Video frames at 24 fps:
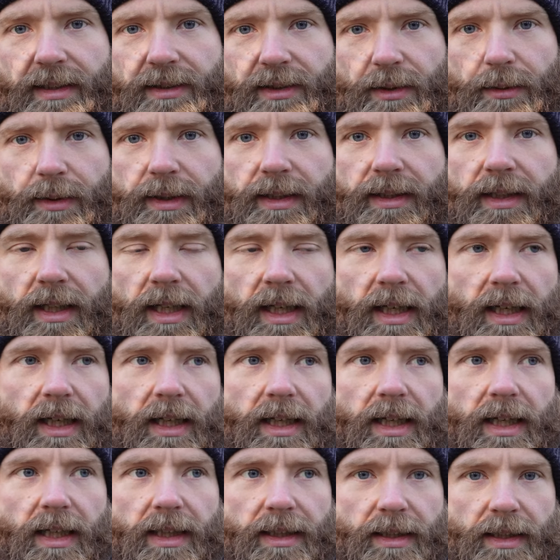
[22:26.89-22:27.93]
So he
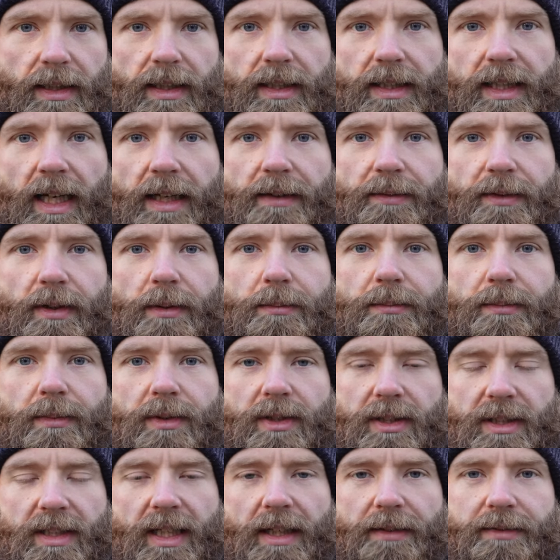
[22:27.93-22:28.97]
gave them
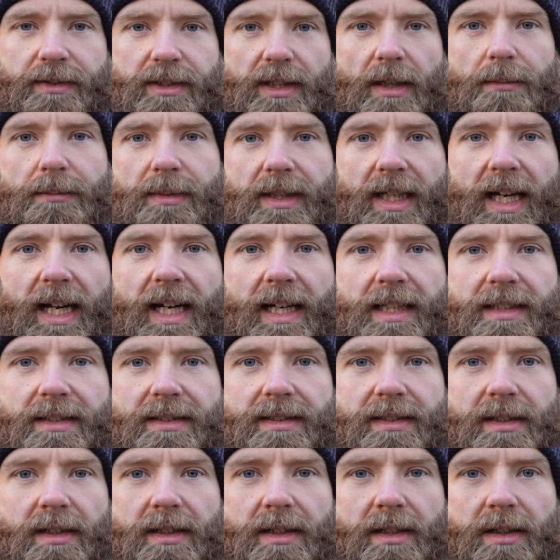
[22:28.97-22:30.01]
gave some
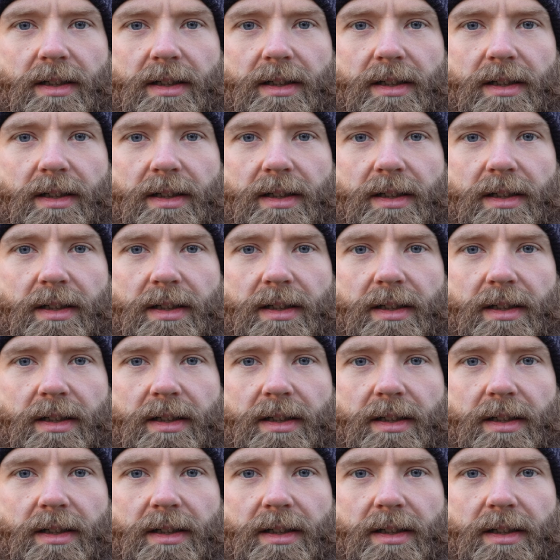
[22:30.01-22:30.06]
cats